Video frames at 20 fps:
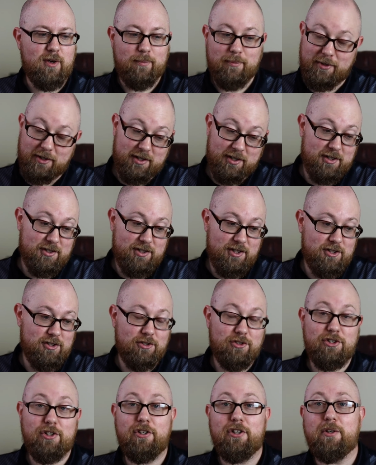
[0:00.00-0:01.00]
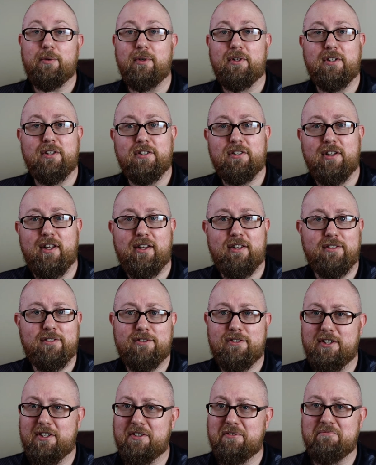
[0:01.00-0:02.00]
I'm going to continue shooting with this
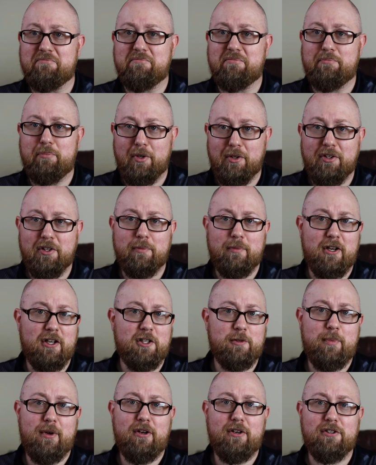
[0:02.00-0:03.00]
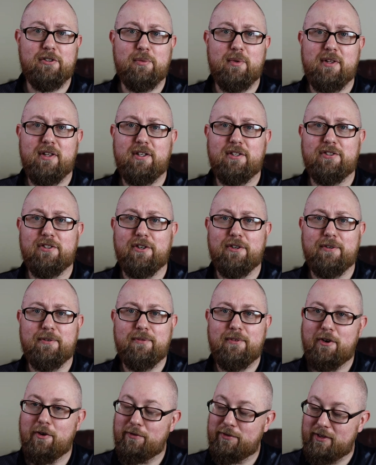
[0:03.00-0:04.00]
lens and building my experience with it, so
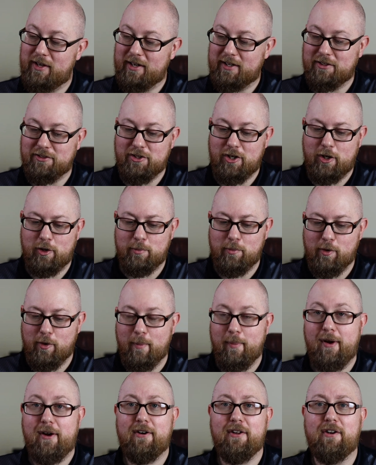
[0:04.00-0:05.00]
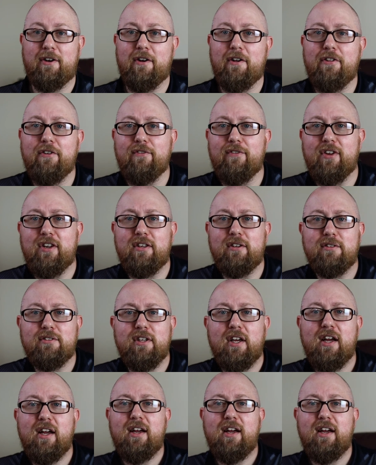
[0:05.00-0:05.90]
hopefully I can talk more about it in other videos.